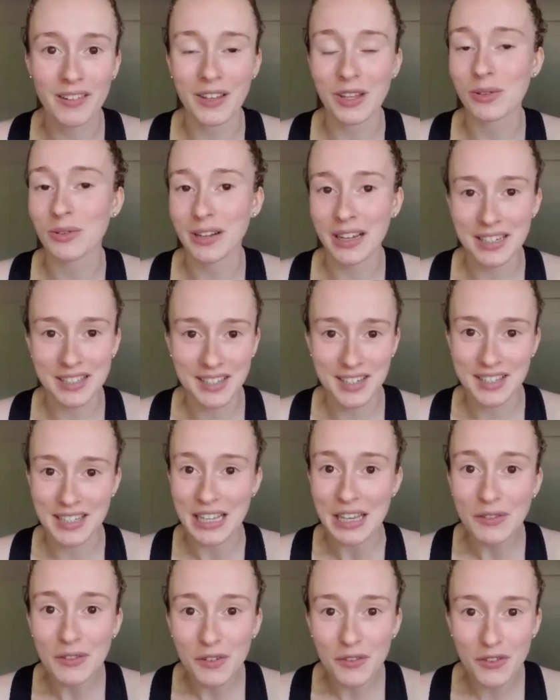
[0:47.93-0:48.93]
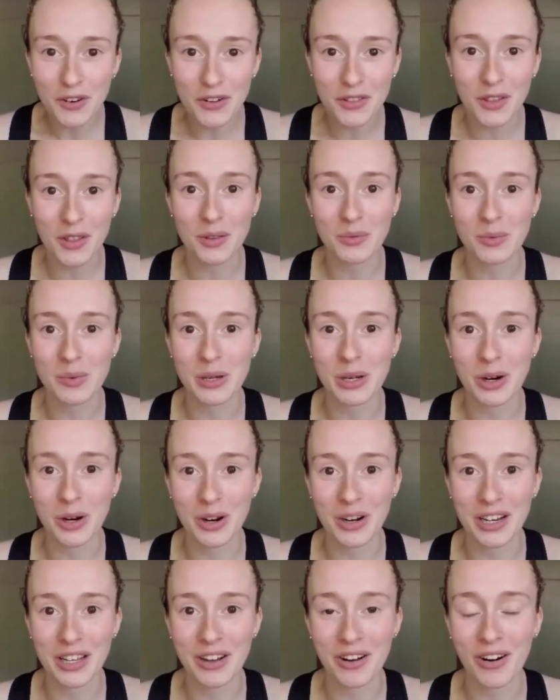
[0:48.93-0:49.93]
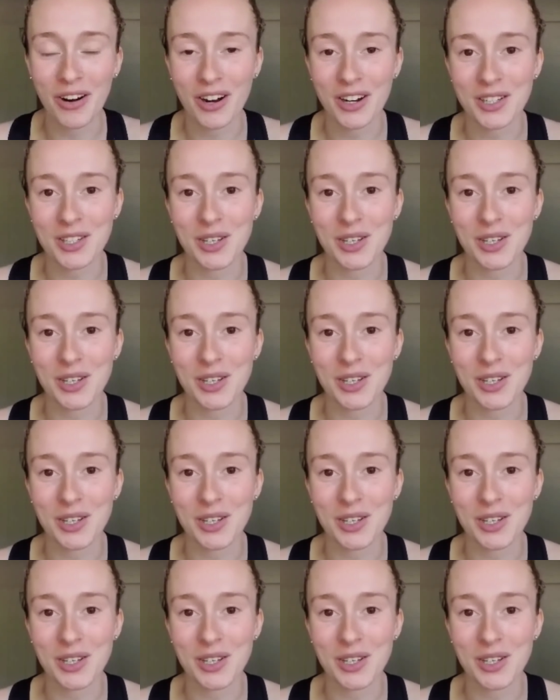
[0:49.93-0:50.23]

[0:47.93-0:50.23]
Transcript: that unites us even further than we already are.